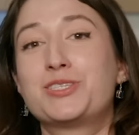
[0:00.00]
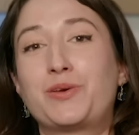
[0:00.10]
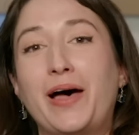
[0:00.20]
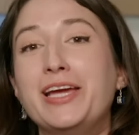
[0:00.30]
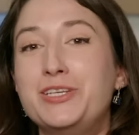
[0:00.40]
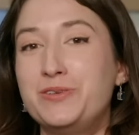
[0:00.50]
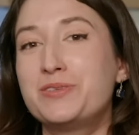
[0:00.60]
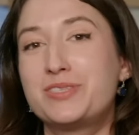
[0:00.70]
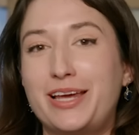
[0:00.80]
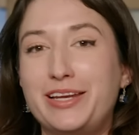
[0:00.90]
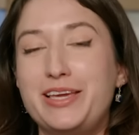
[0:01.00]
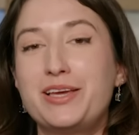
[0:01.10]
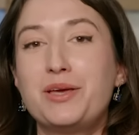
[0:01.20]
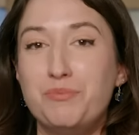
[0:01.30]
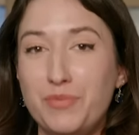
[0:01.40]
so I do
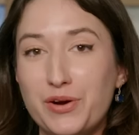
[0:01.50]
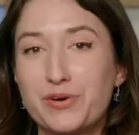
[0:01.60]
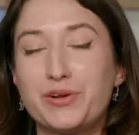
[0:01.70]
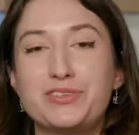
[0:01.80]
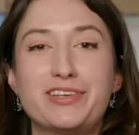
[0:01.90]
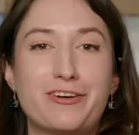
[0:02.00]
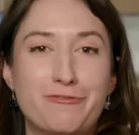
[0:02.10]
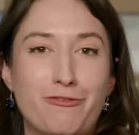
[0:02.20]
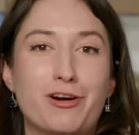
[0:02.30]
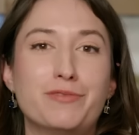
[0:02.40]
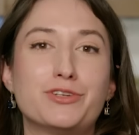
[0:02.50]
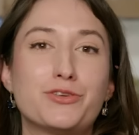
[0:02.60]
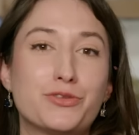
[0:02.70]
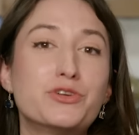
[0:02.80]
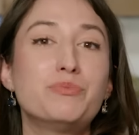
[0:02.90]
study minerals that are formed
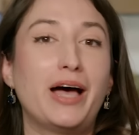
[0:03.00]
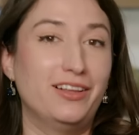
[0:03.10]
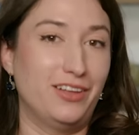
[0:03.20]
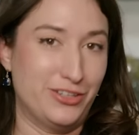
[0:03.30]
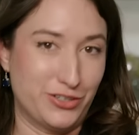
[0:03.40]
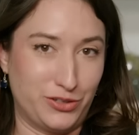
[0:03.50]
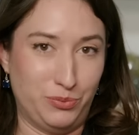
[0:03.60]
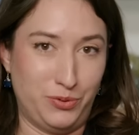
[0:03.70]
through biological